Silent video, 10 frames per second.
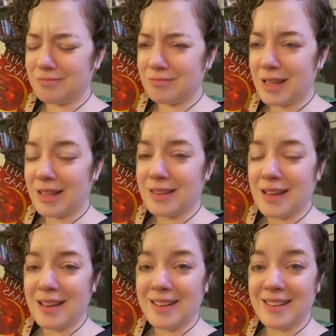And
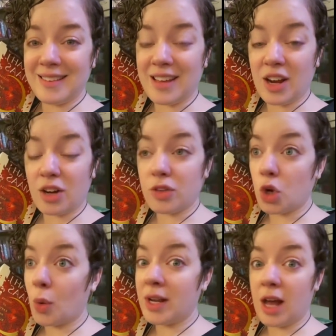then they're they're
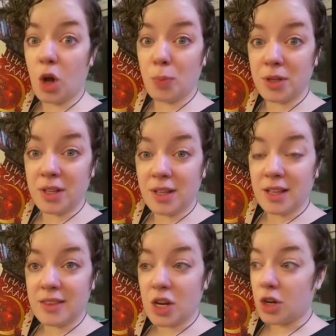going to help.
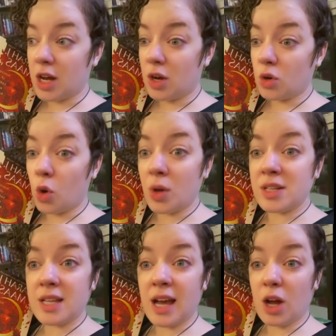They are now going
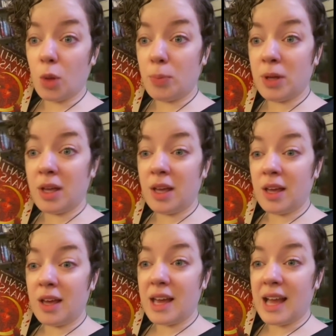to help.
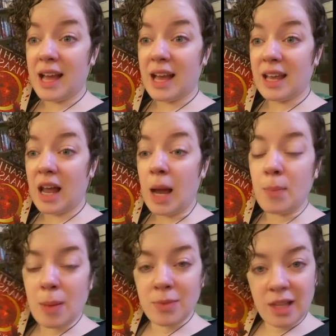And I'm
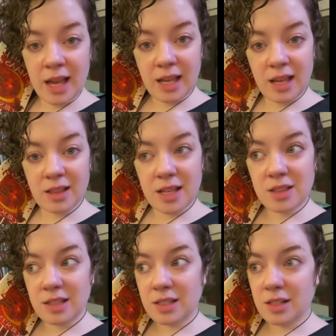I'm liking like
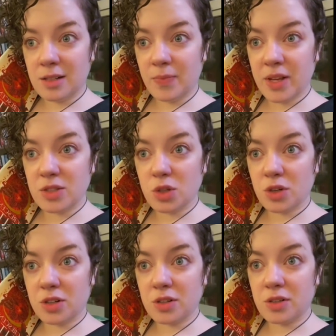the little like
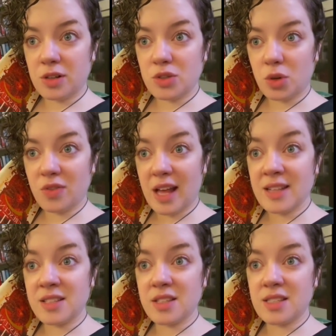certain sort of
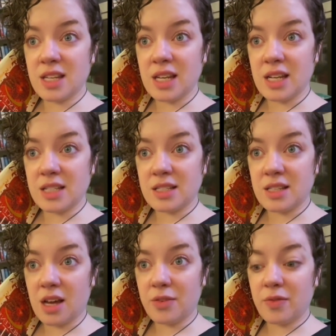heads of the city and
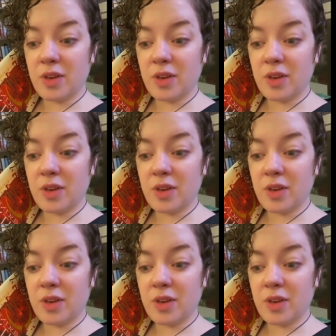stuff.